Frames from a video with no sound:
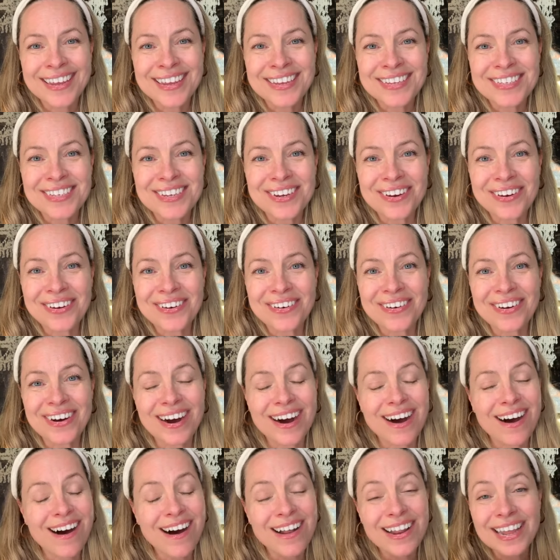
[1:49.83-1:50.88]
So
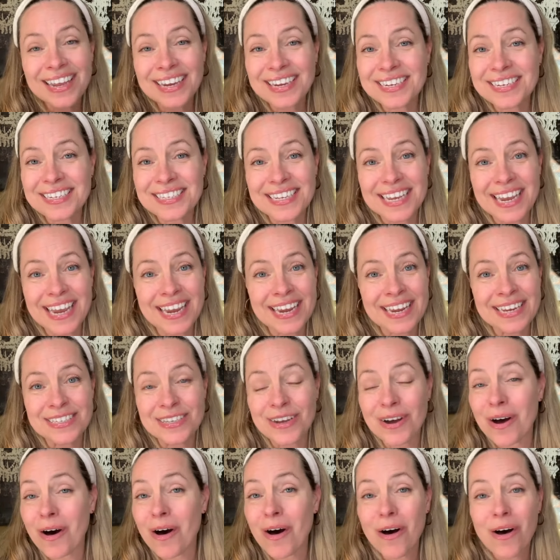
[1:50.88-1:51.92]
all I can say is
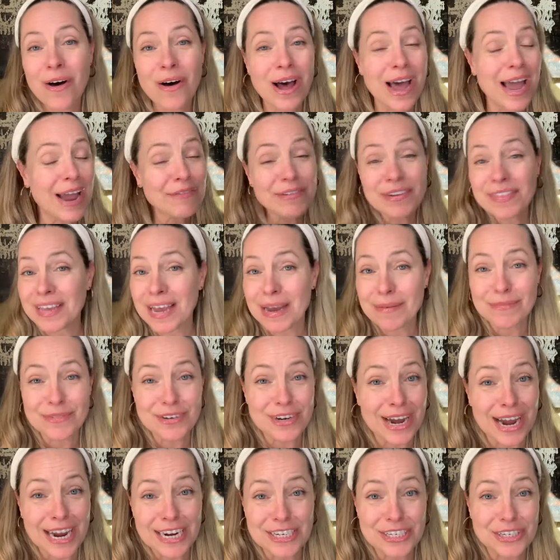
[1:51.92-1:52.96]
everything
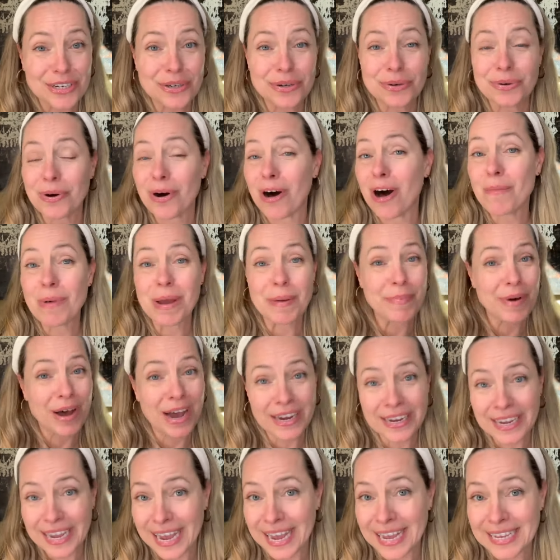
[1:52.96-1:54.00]
I do, all my
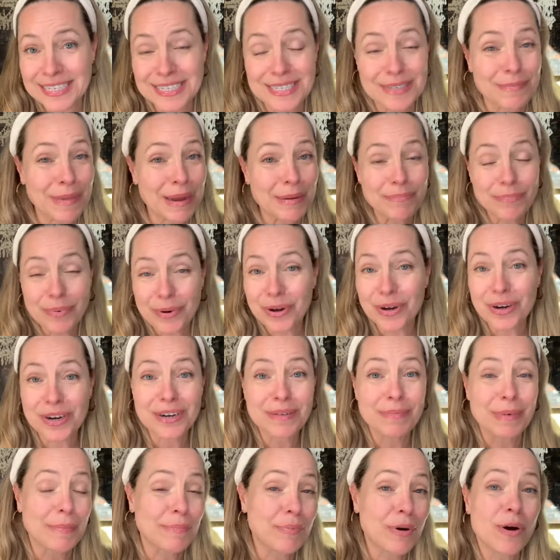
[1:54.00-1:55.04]
podcasts, my book,
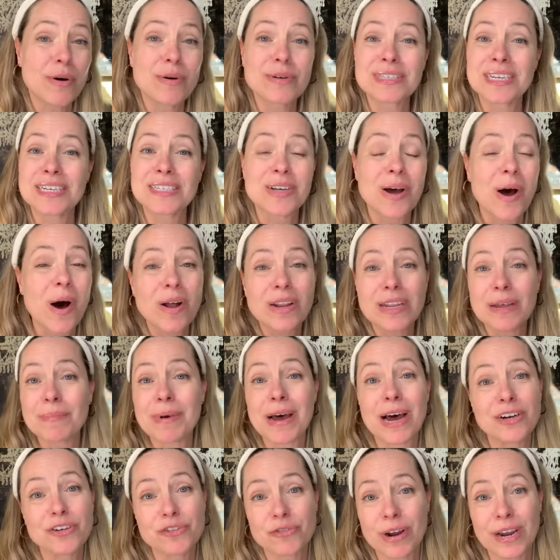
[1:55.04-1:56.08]
my posts, it's all
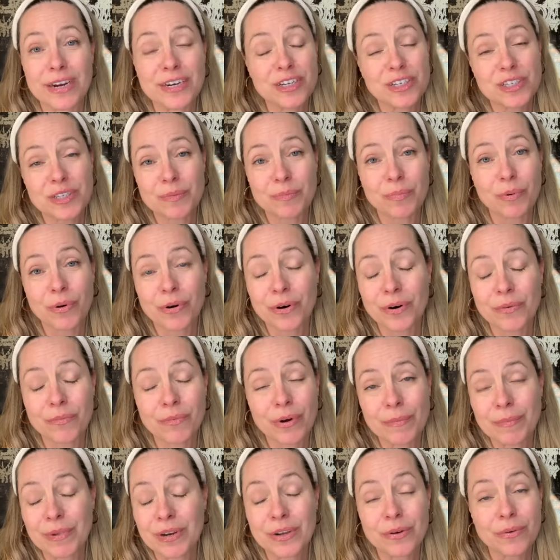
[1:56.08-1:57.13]
about trying to support
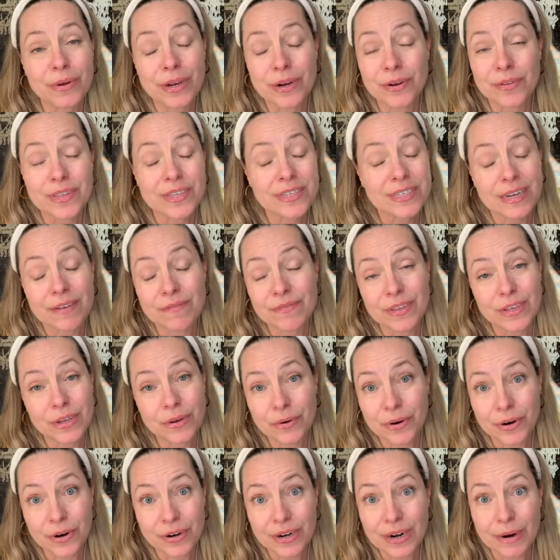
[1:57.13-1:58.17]
women who hear the stuff that you
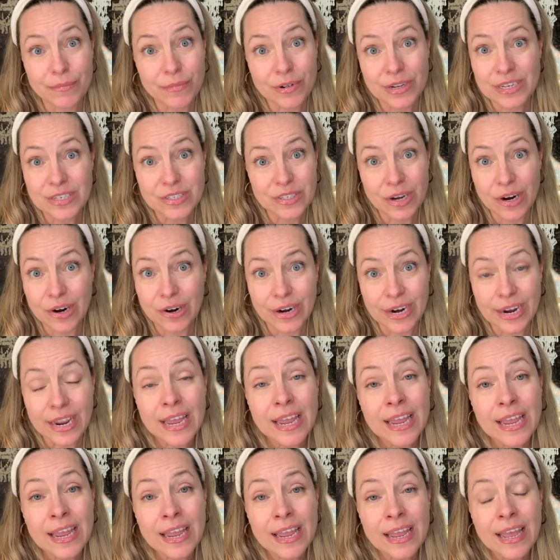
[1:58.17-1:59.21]
heard. And I'm really sorry
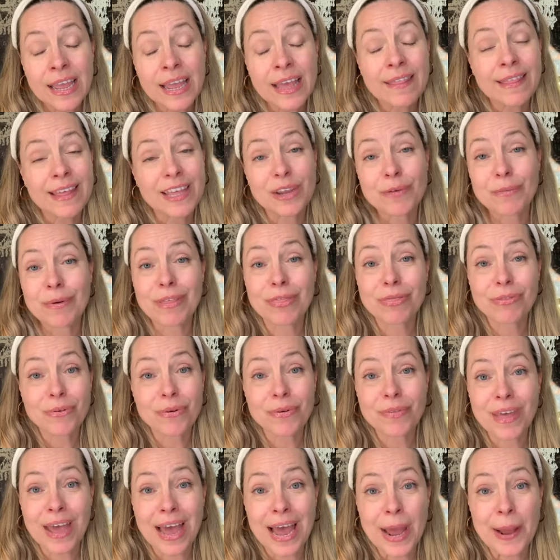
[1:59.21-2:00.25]
that you went
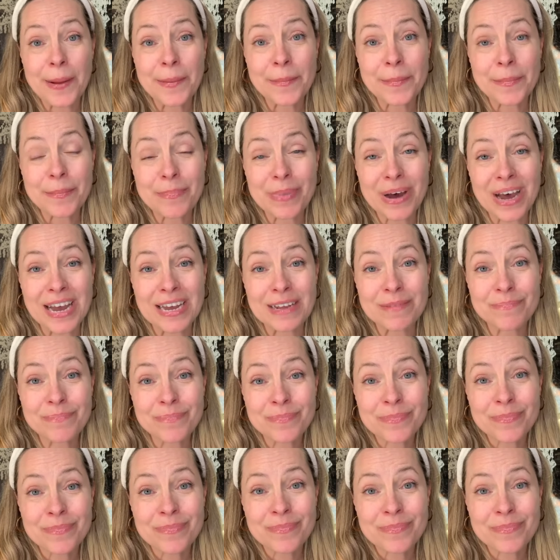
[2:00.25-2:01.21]
through that. But